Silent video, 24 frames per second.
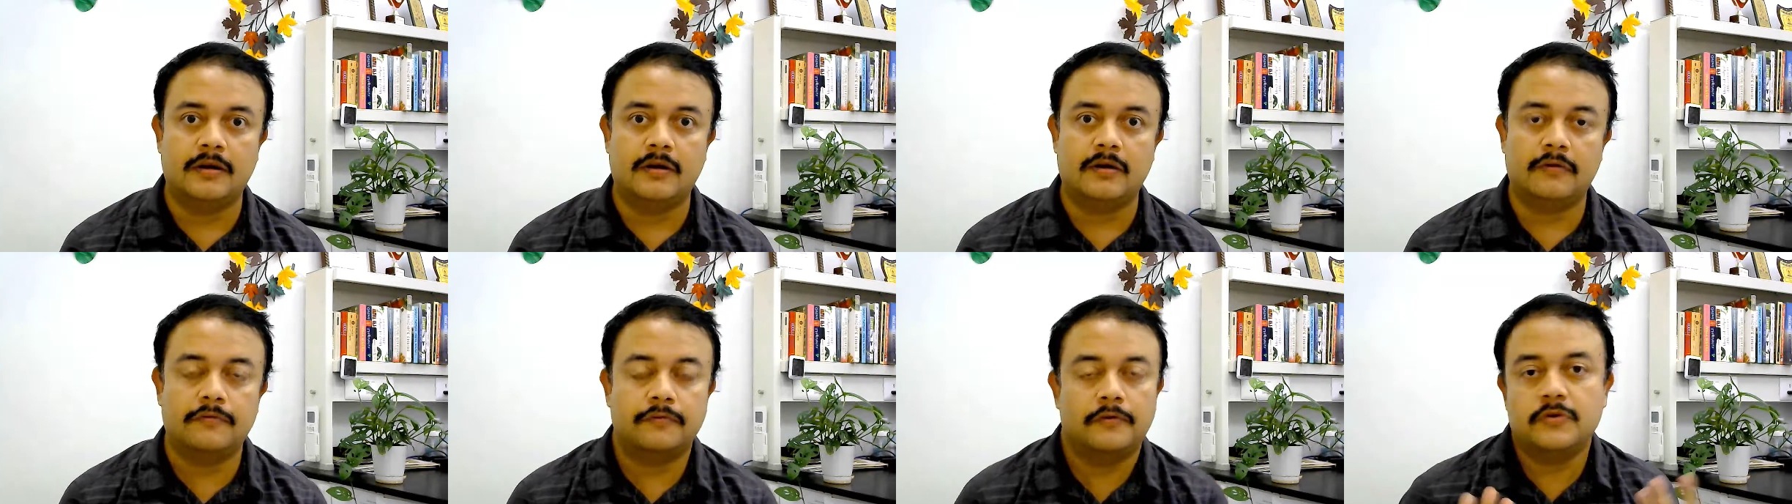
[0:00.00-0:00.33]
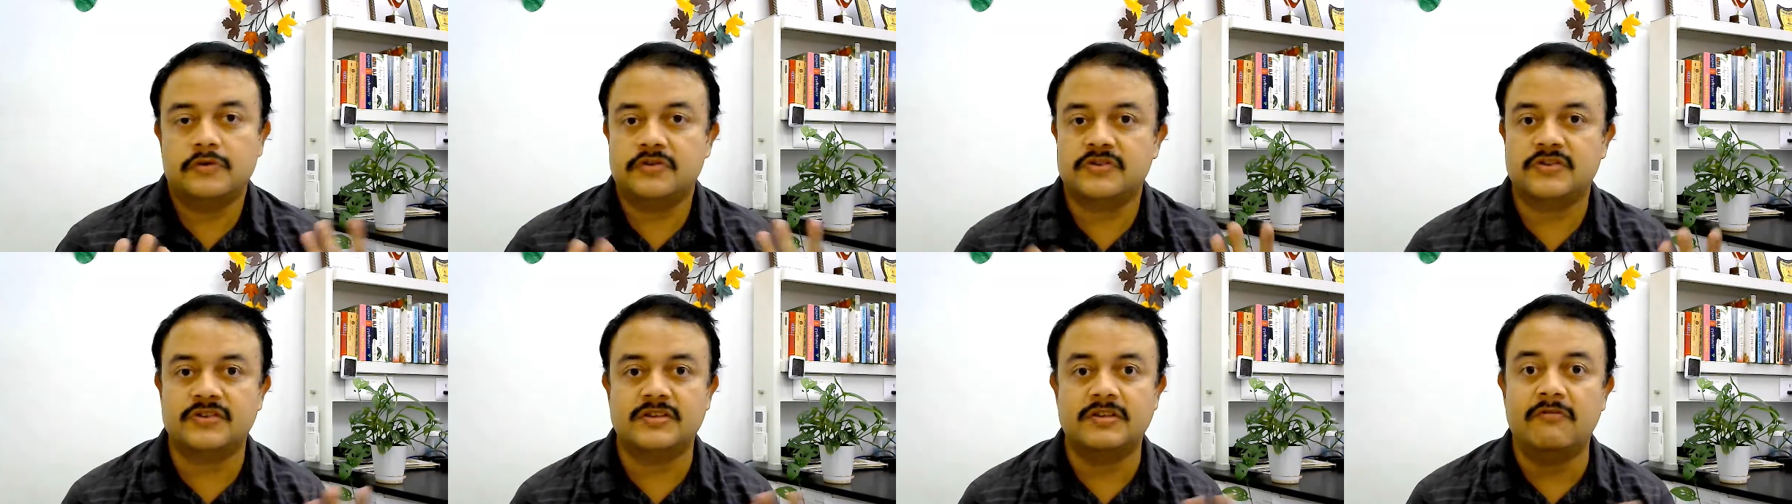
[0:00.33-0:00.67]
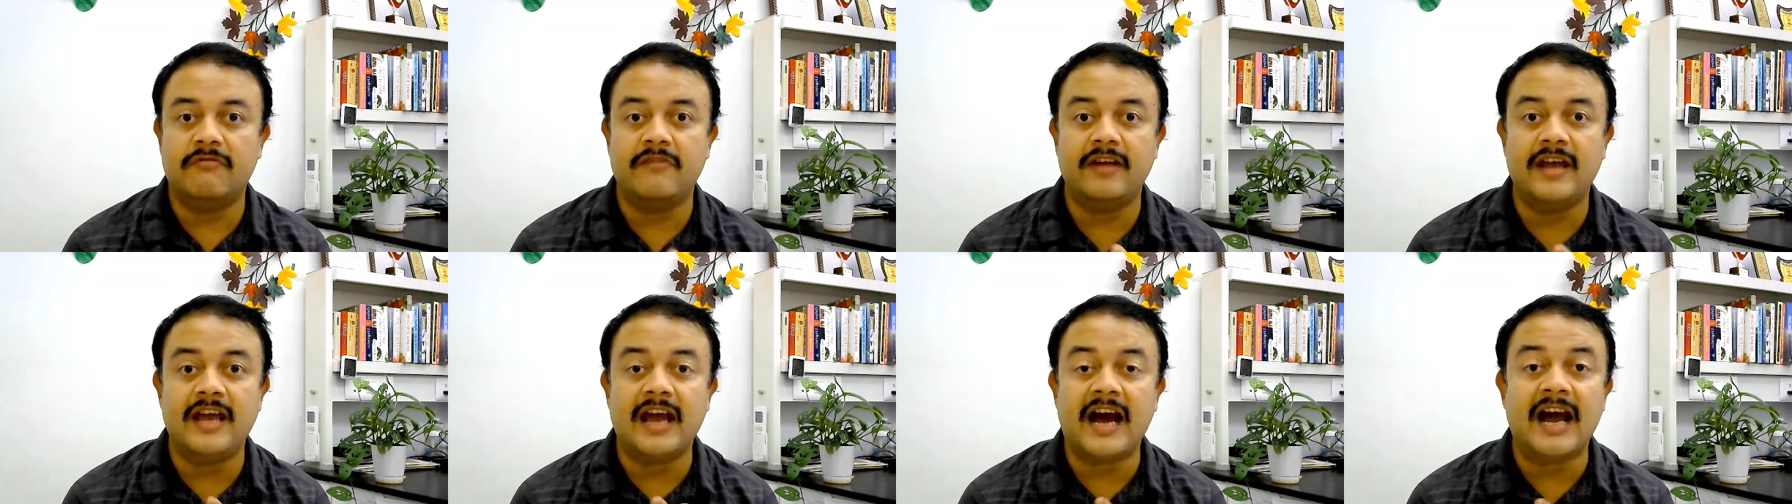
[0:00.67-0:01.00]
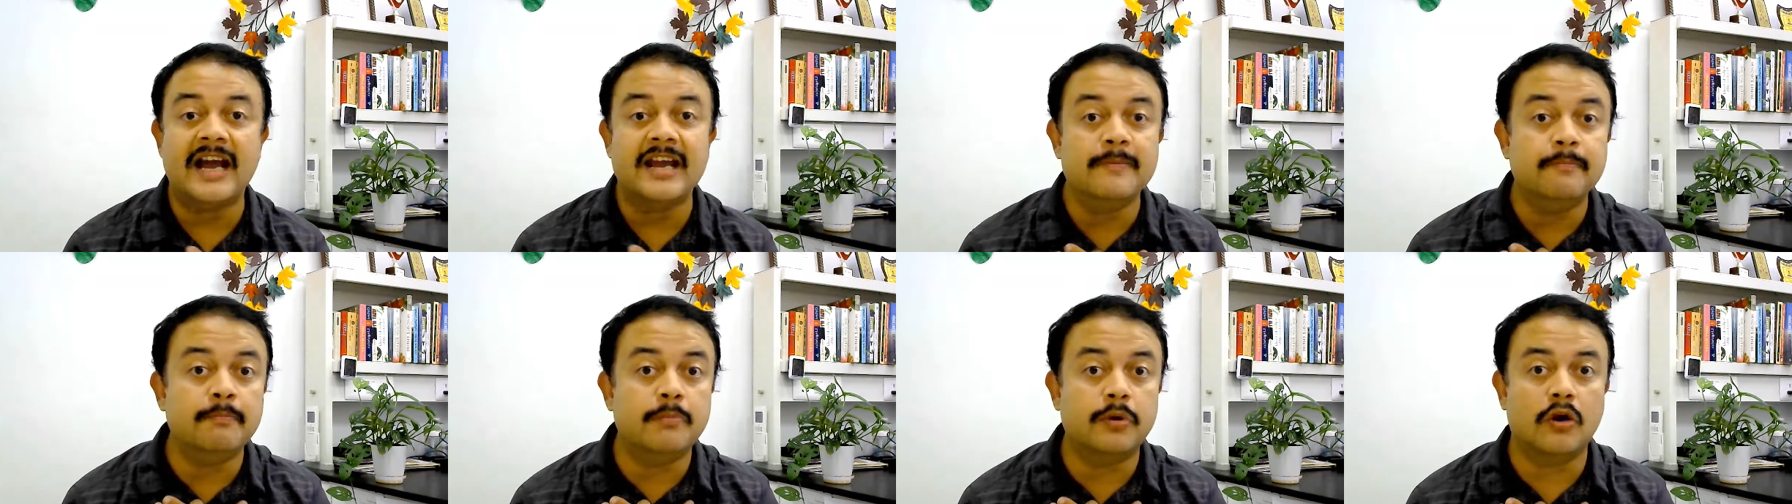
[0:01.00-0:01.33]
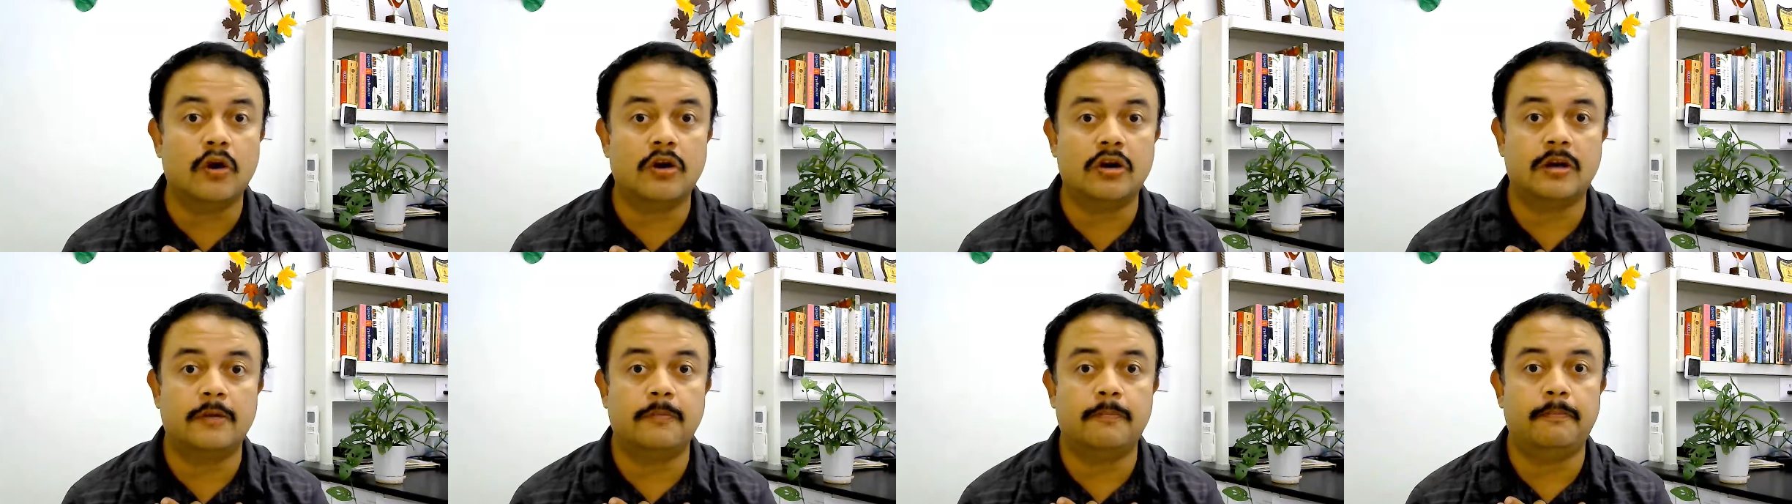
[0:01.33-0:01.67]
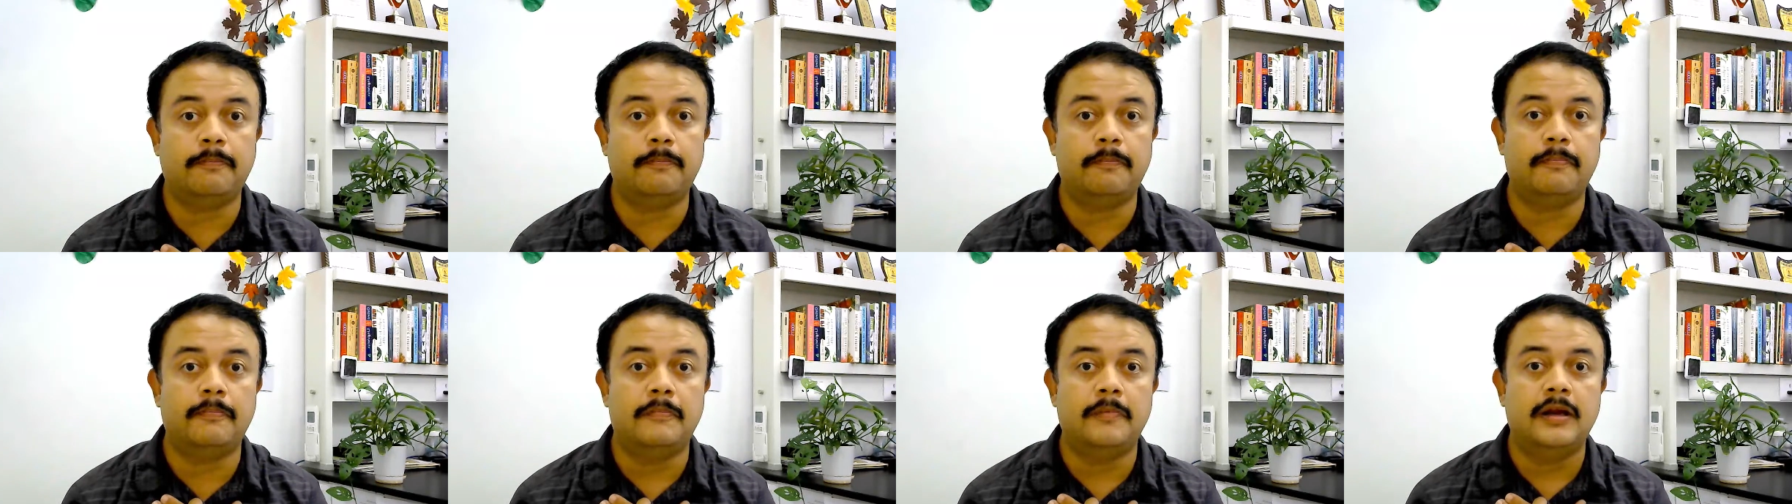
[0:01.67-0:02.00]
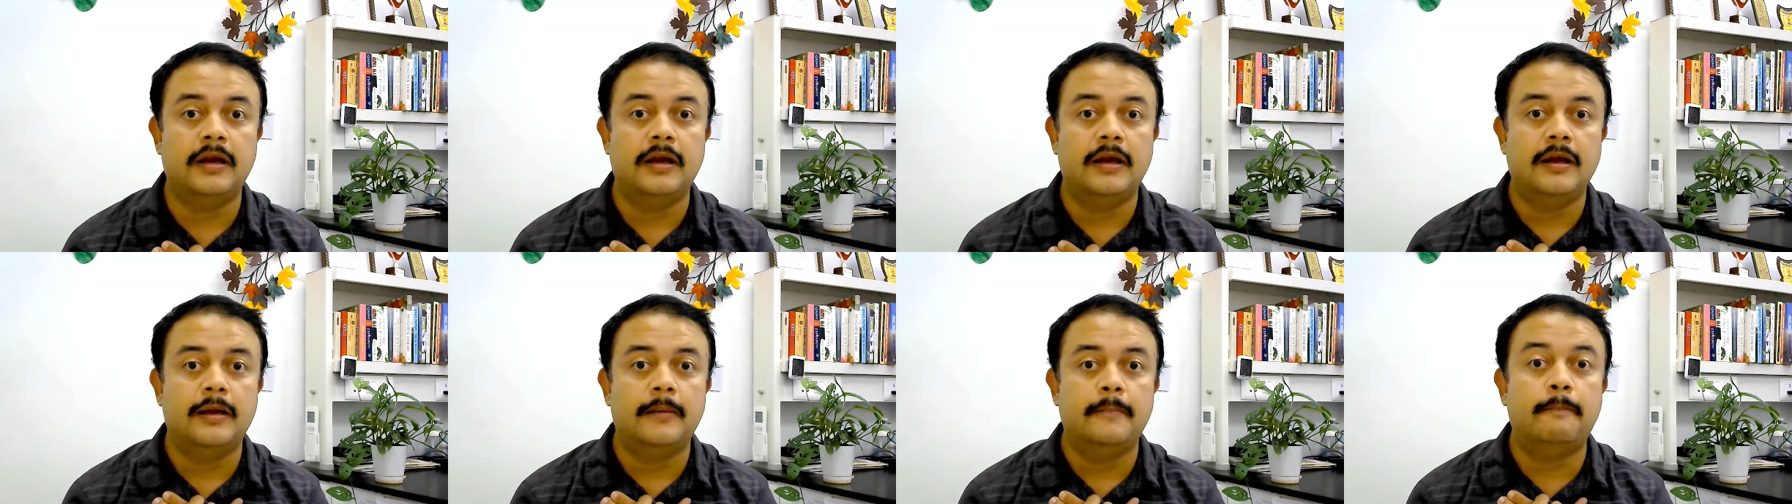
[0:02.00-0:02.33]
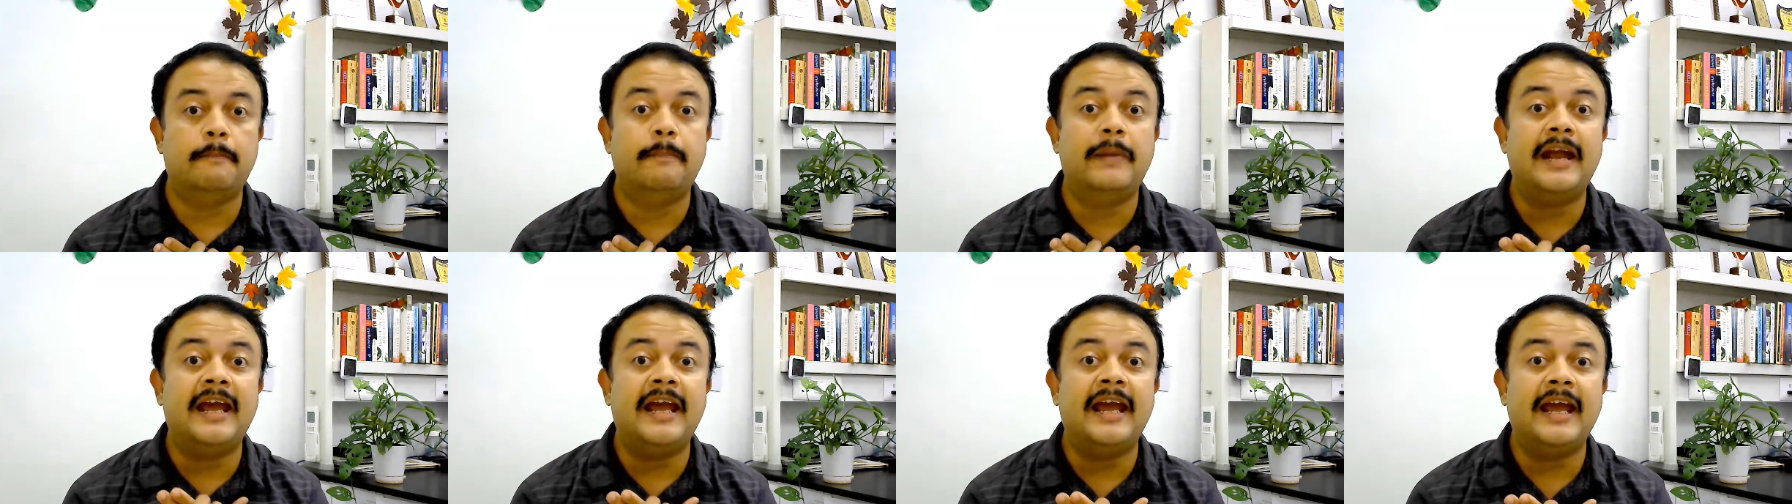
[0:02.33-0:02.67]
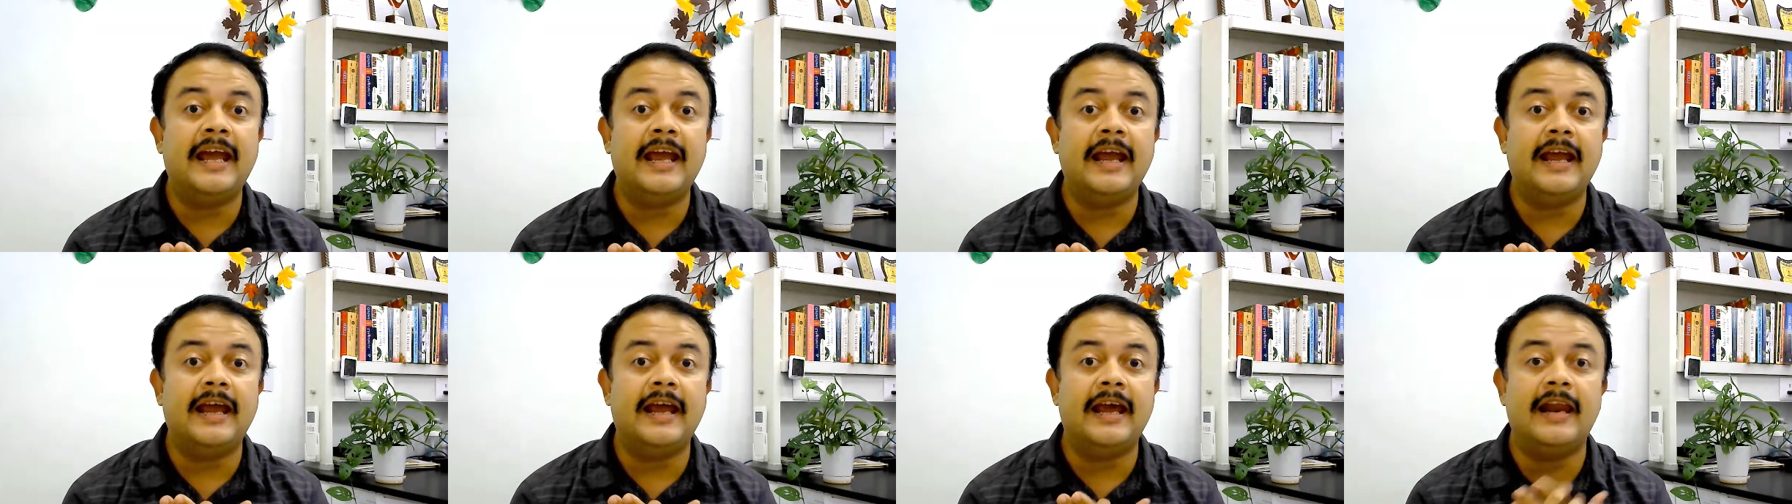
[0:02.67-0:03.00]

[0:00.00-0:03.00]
of course, the way I brought up play